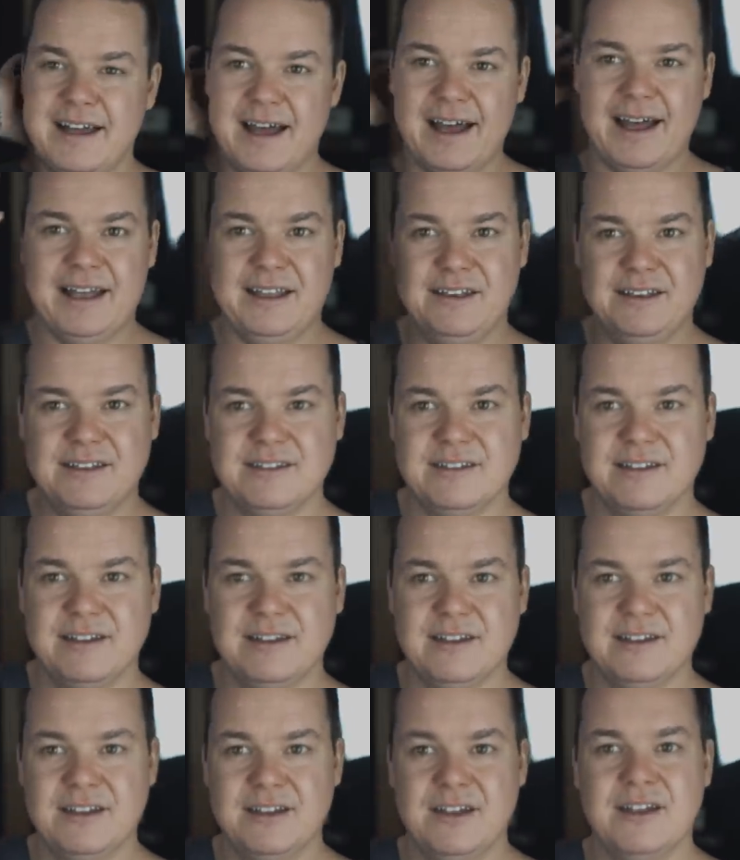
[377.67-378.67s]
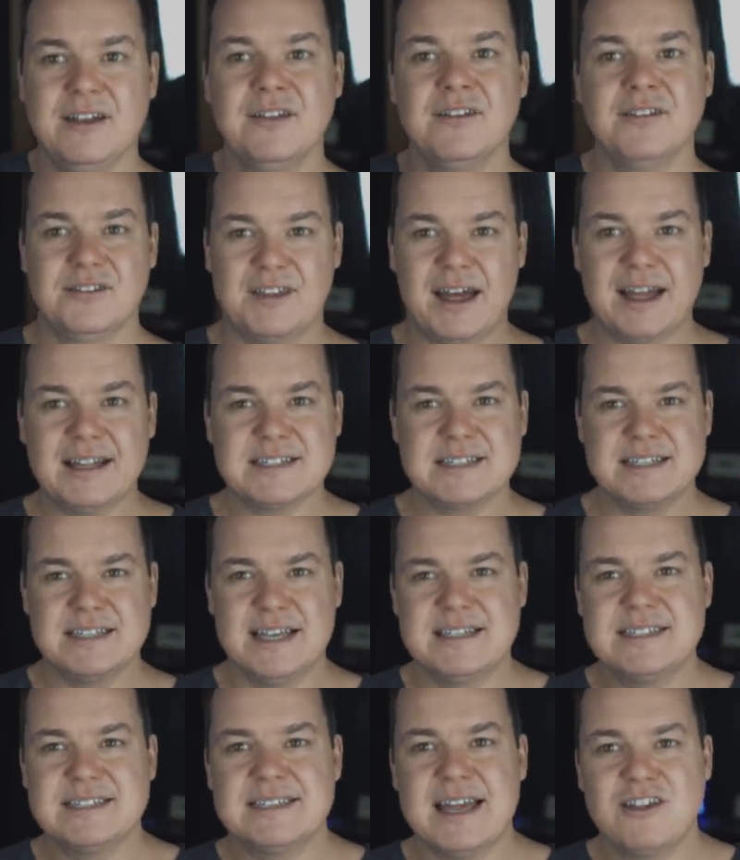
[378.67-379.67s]
and that's
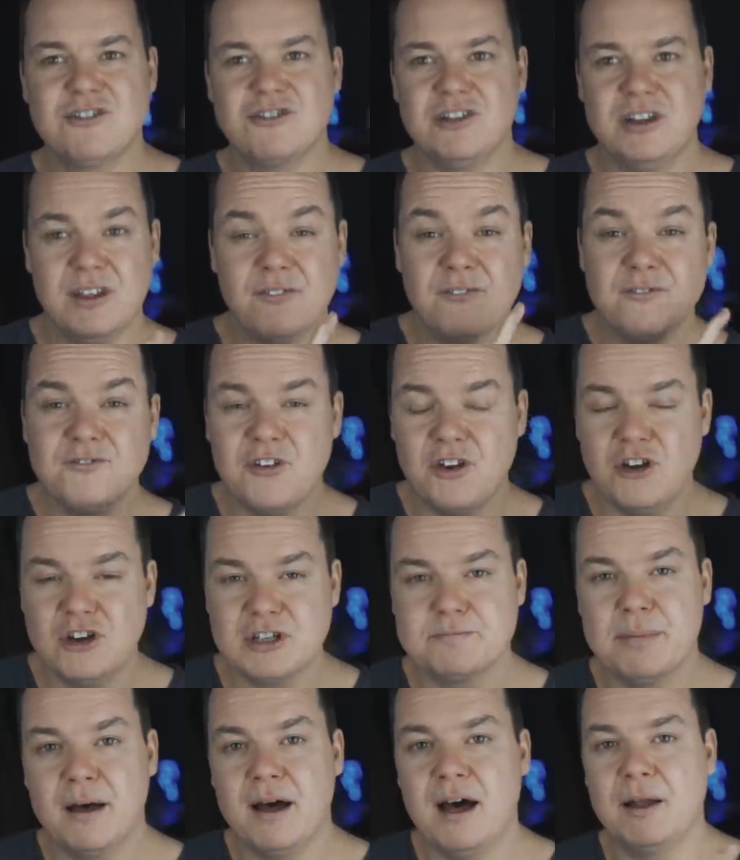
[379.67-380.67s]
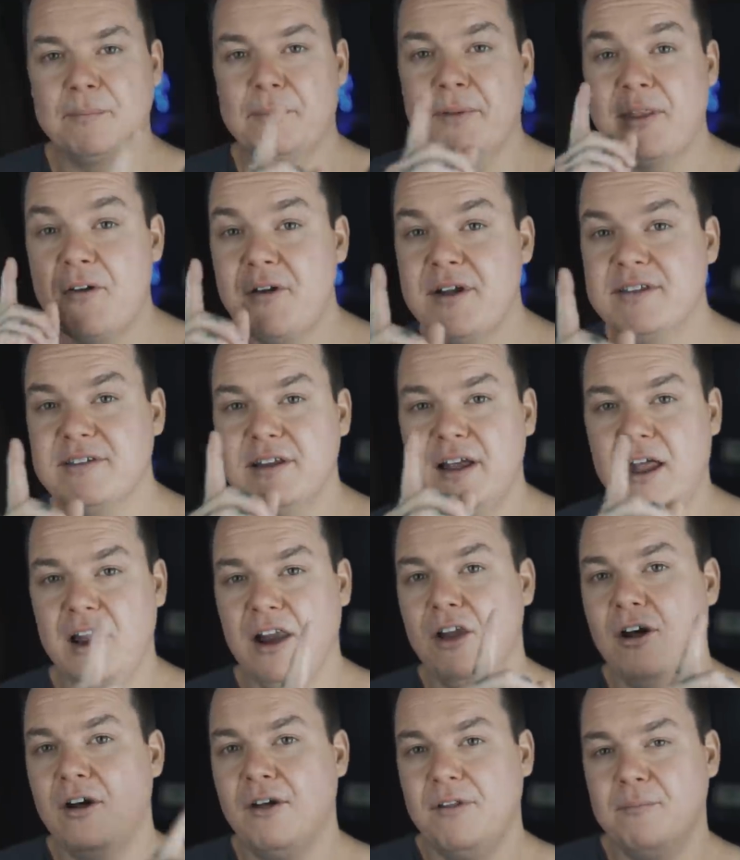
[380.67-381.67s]
essentially the first part, but there is a
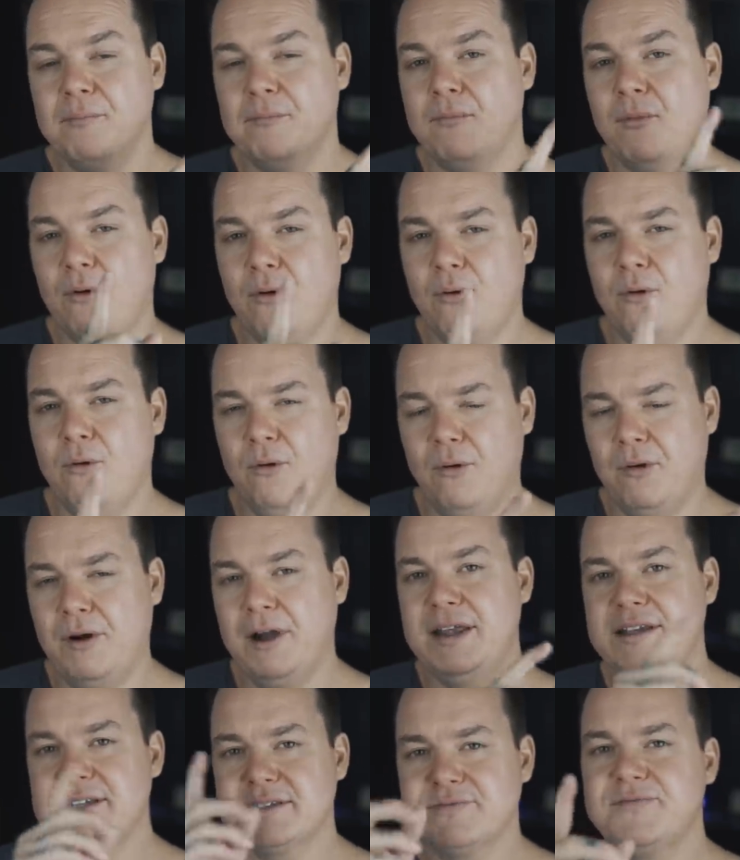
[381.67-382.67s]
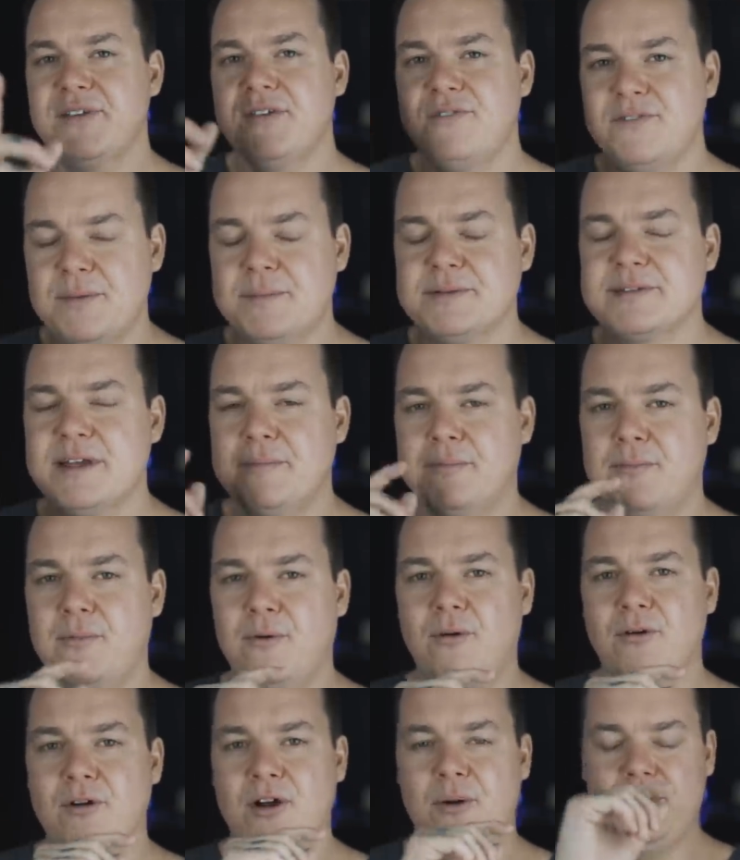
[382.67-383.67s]
lot more, or at least 50%
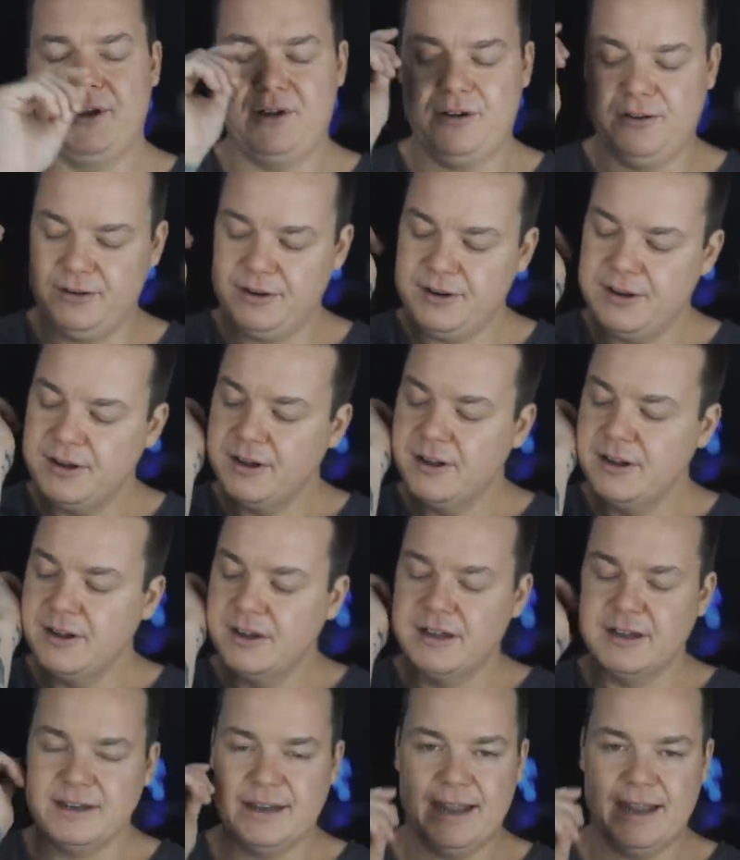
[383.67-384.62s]
more going on.